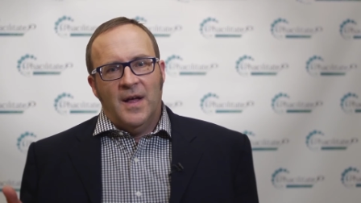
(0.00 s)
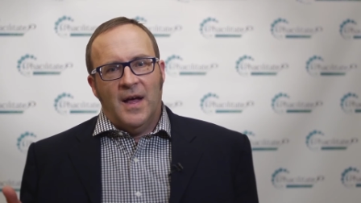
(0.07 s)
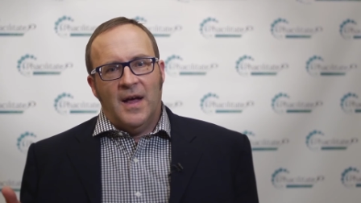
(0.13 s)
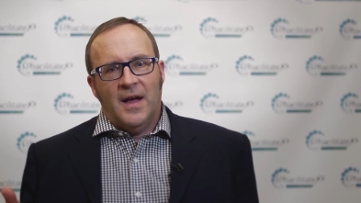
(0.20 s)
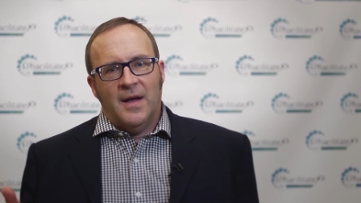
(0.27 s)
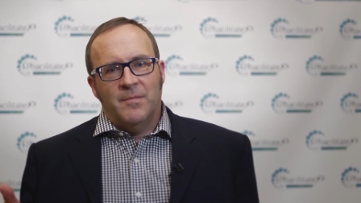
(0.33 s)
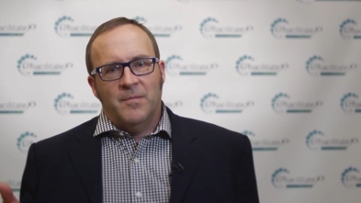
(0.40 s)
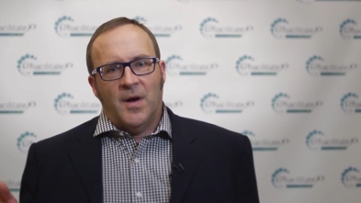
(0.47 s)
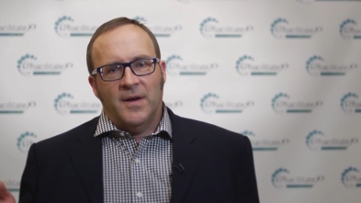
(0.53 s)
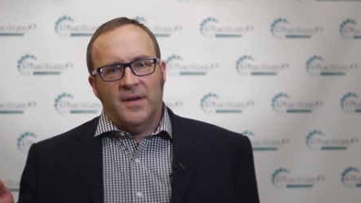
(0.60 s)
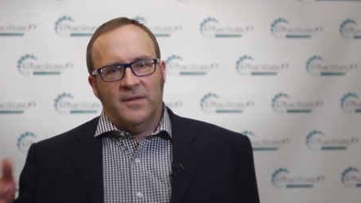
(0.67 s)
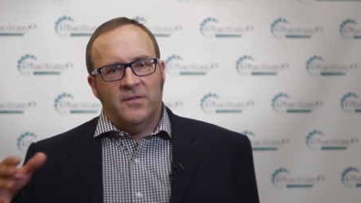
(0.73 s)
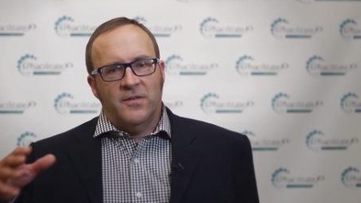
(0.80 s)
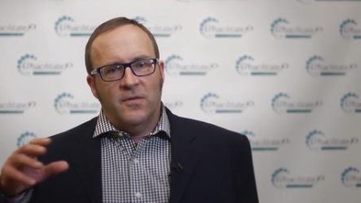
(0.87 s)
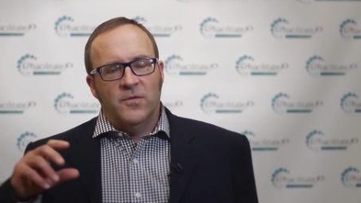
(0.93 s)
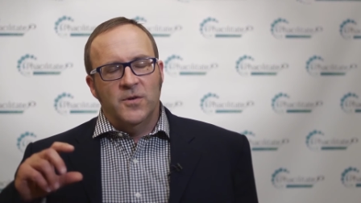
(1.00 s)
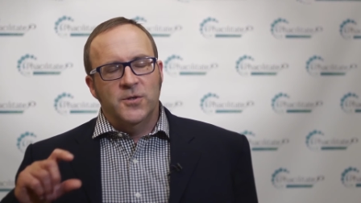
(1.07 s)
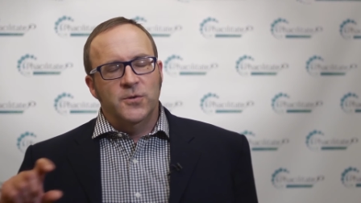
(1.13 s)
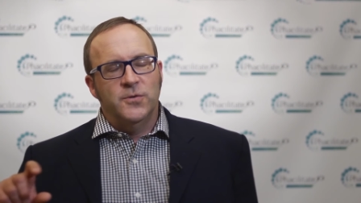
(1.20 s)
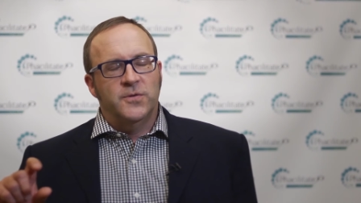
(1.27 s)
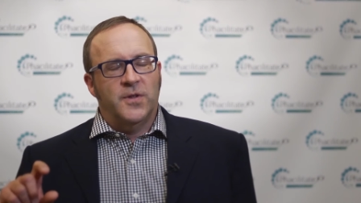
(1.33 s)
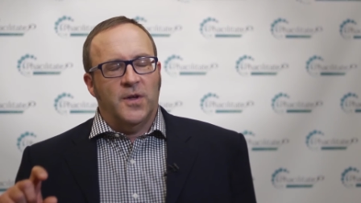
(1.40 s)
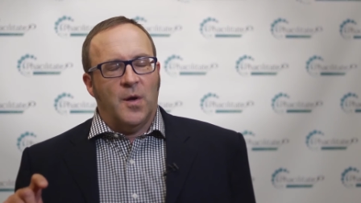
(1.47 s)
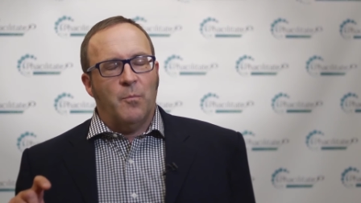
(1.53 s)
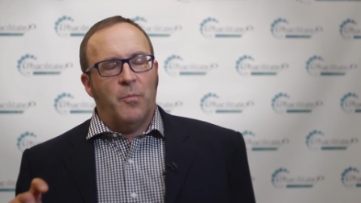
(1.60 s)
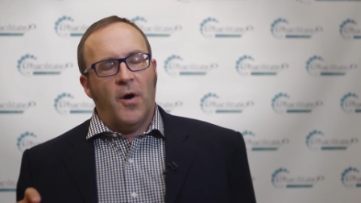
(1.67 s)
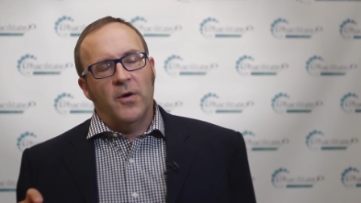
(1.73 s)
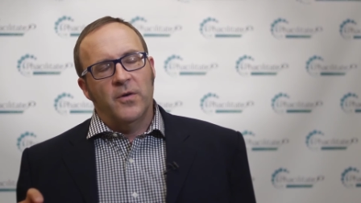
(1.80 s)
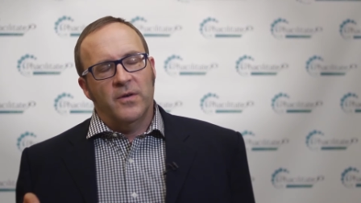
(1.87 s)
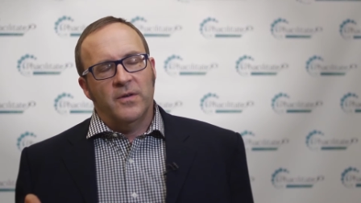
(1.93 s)
to reduce the
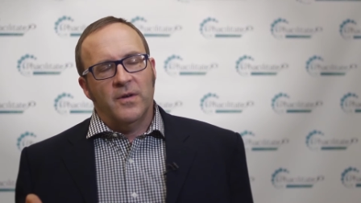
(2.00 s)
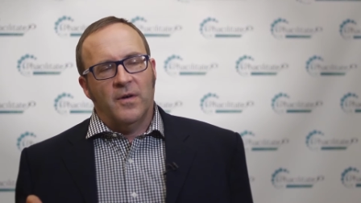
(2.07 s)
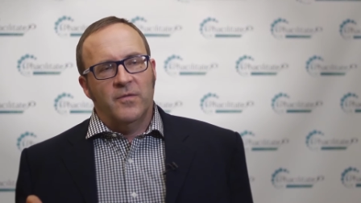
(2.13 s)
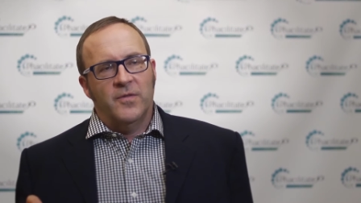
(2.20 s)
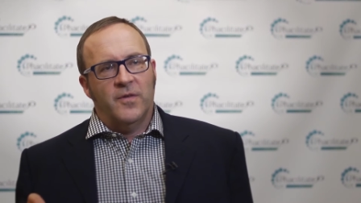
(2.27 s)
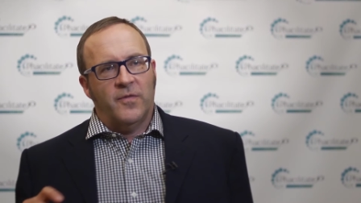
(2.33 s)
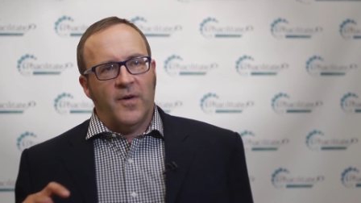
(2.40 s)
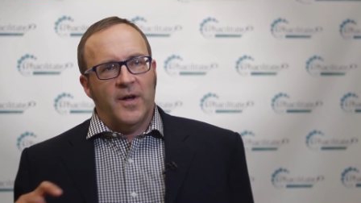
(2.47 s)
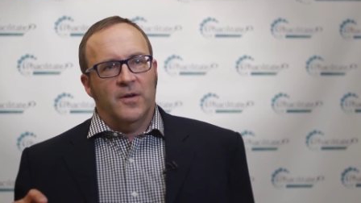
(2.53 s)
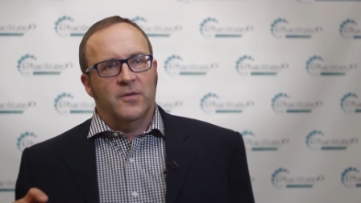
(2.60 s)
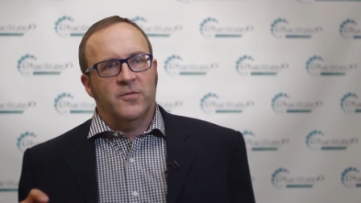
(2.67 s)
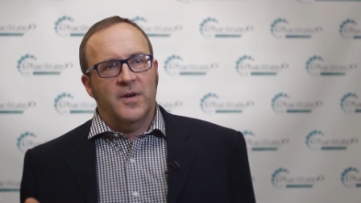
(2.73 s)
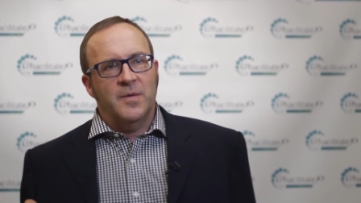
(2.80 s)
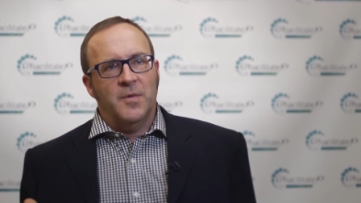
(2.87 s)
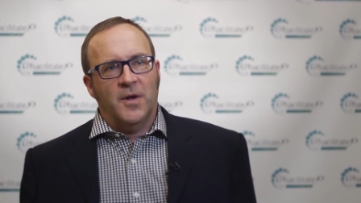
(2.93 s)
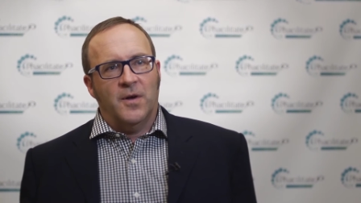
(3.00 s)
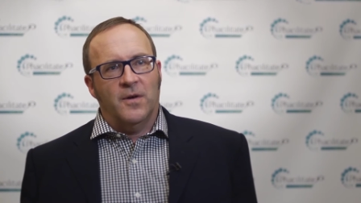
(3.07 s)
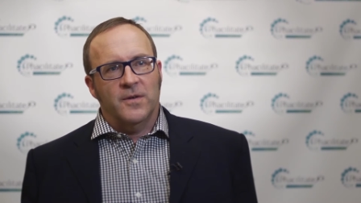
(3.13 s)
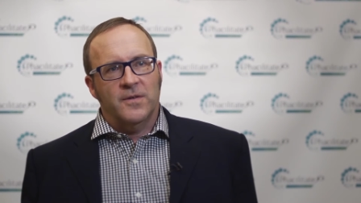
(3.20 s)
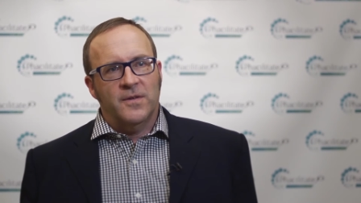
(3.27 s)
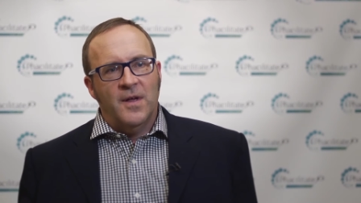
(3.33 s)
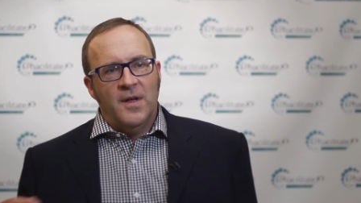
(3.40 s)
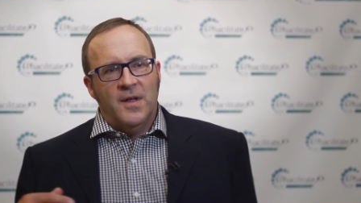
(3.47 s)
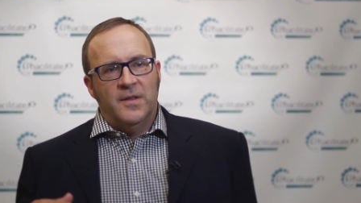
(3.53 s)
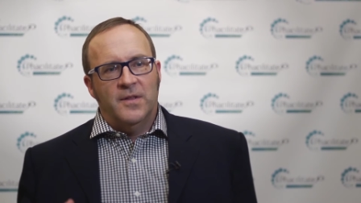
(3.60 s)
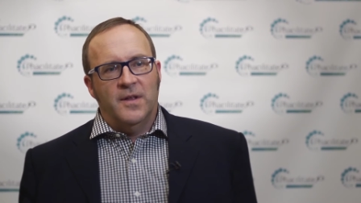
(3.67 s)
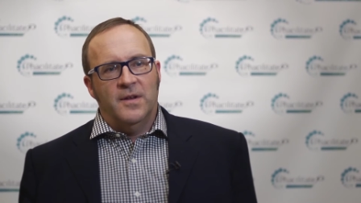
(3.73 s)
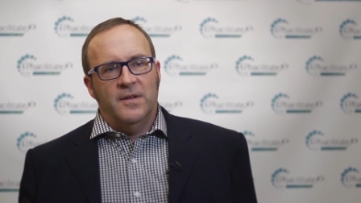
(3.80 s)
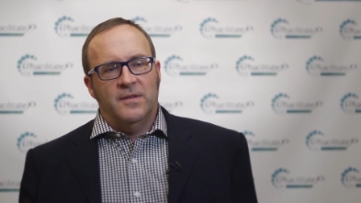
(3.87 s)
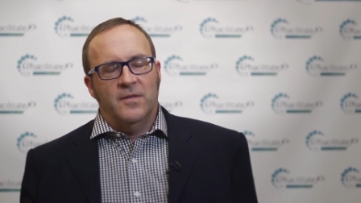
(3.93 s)
component of the final treatment cost
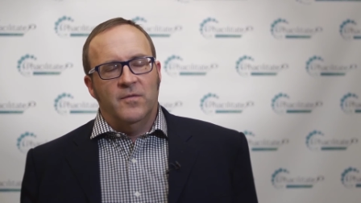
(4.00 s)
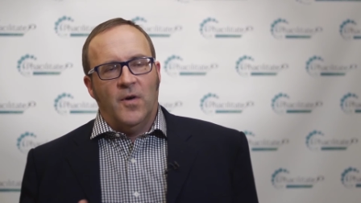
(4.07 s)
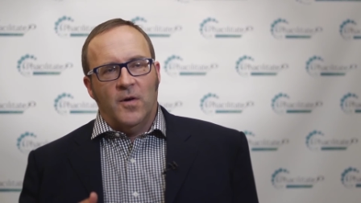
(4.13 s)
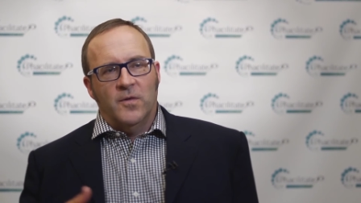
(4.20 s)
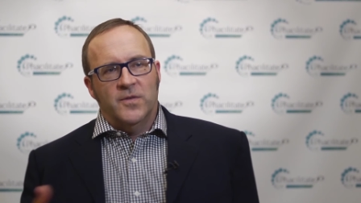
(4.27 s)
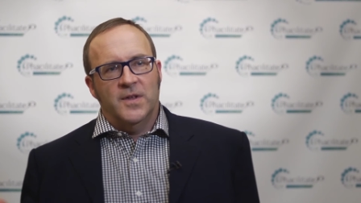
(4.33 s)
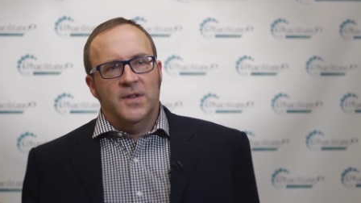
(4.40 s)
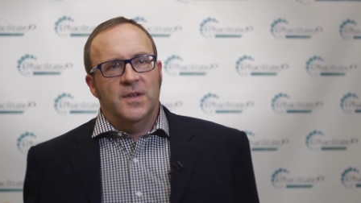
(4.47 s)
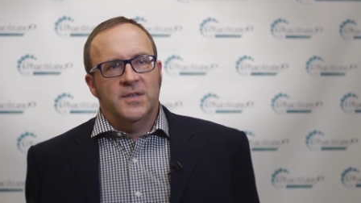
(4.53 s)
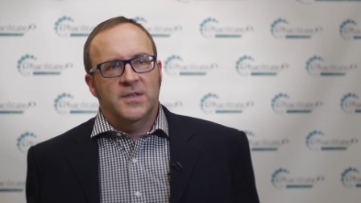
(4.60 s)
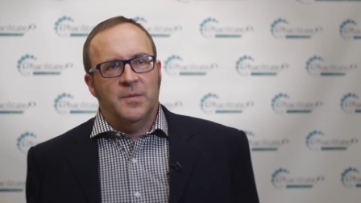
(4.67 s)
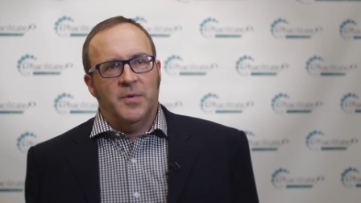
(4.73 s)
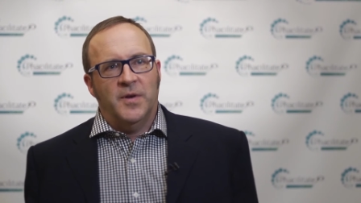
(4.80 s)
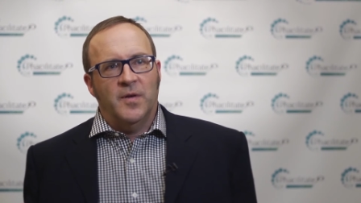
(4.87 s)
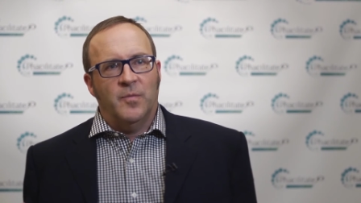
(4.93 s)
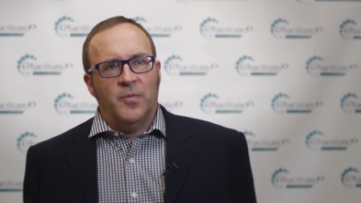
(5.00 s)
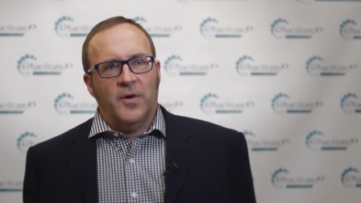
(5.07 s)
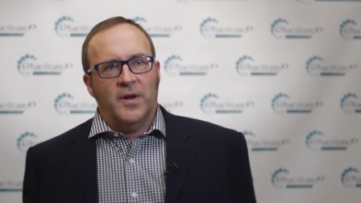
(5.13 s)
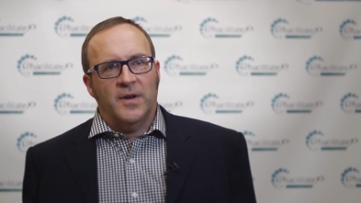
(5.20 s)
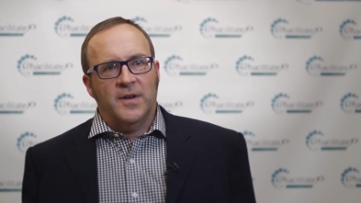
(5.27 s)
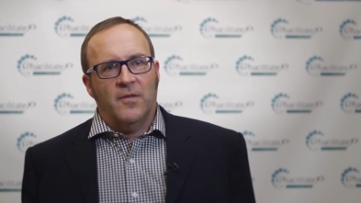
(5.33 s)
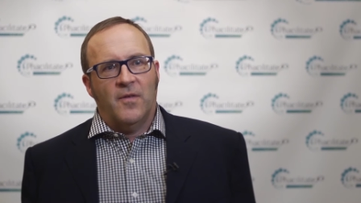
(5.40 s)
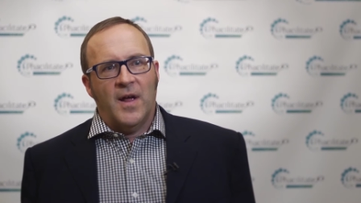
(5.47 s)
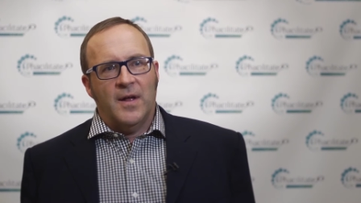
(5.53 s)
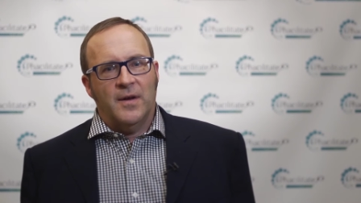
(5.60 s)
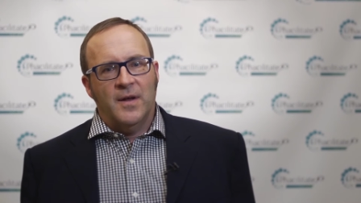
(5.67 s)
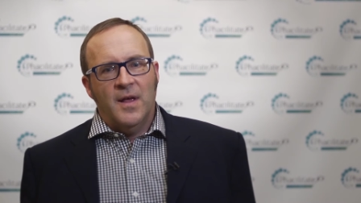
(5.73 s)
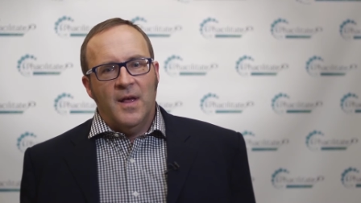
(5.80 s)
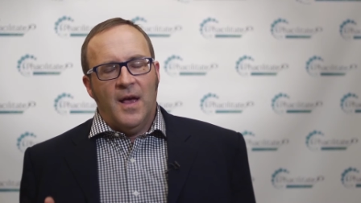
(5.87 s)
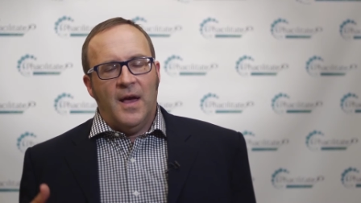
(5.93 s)
that is involved in the shipping a product around.